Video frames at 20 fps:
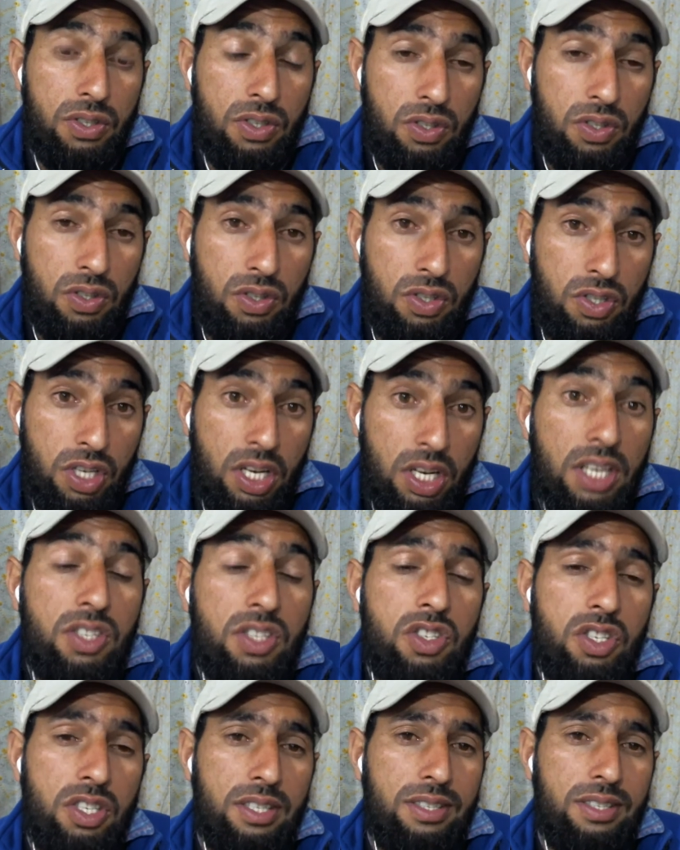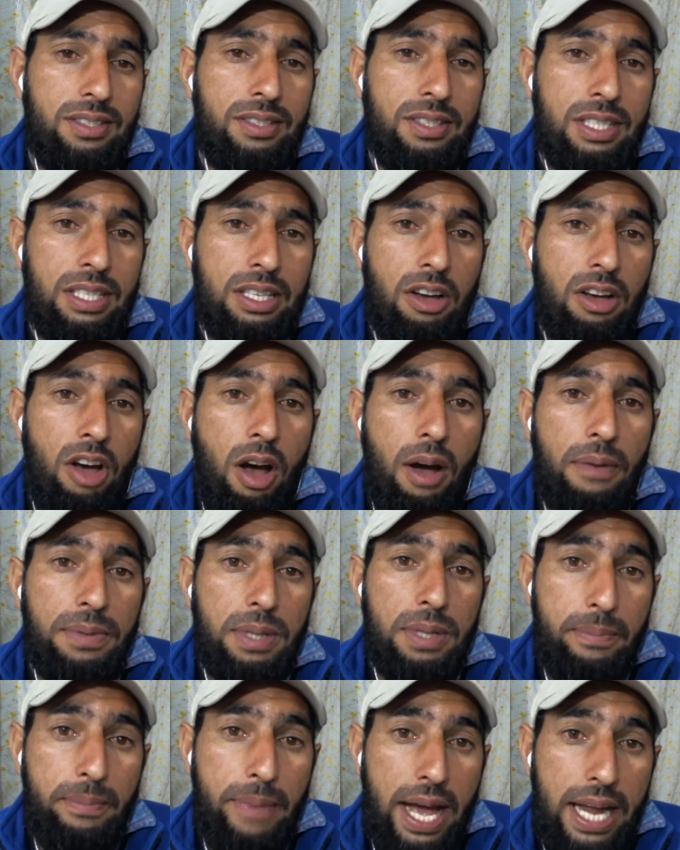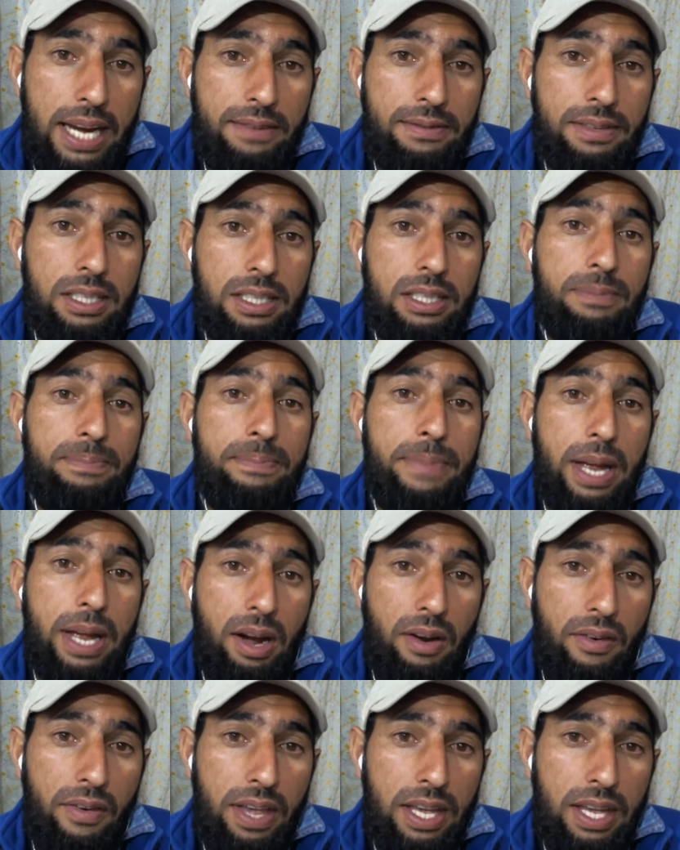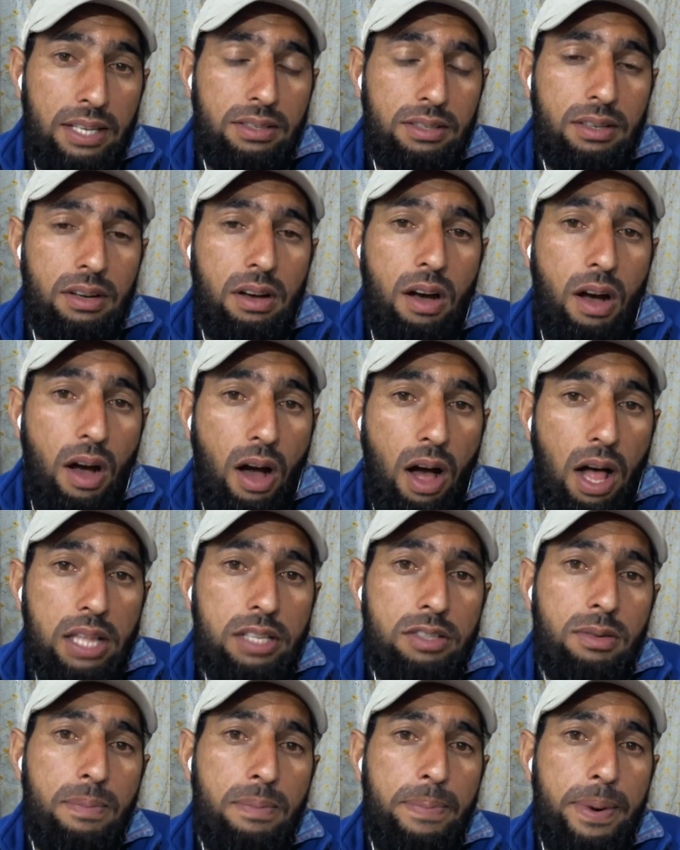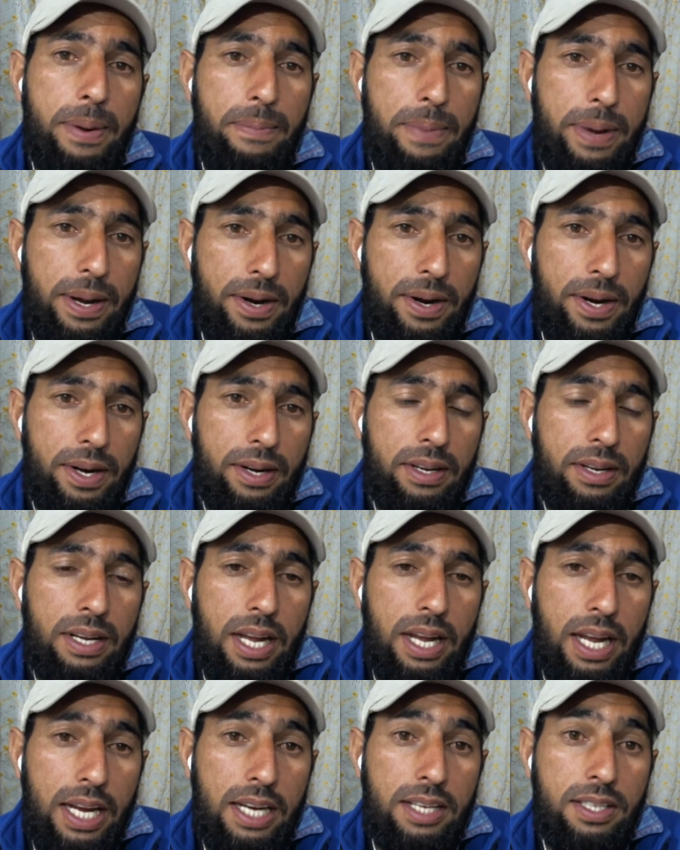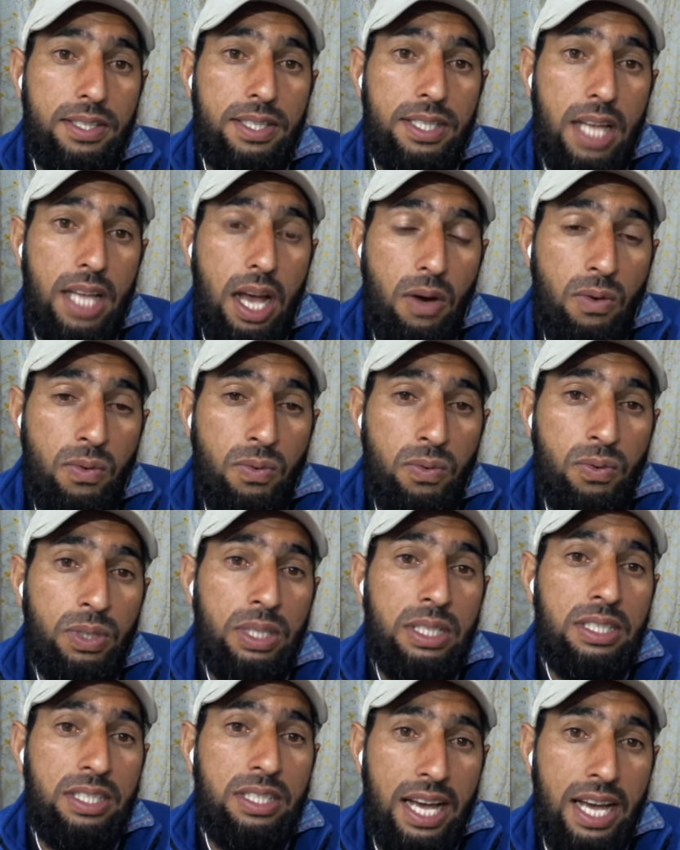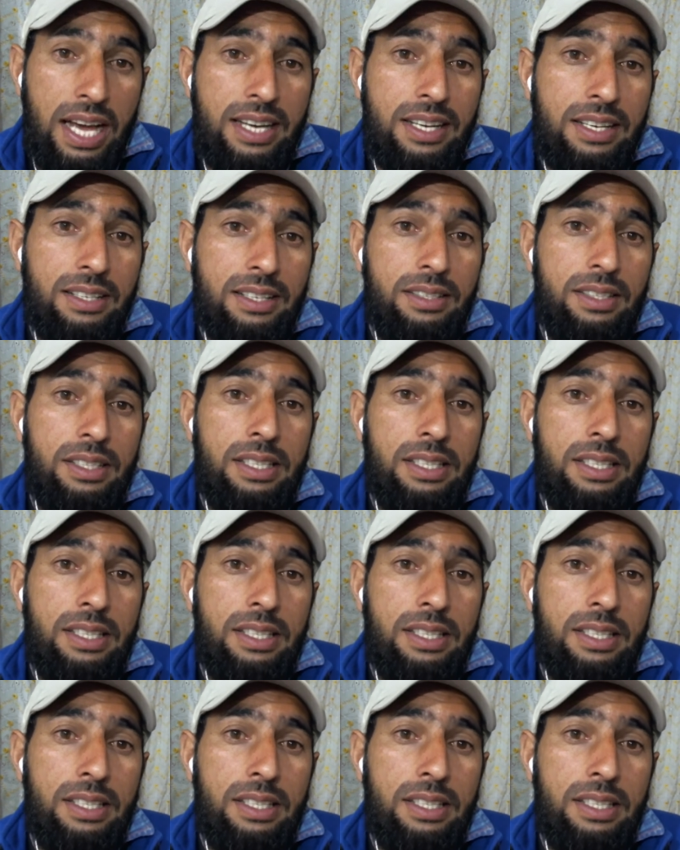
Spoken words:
churches of the medieval period also prepared its own genre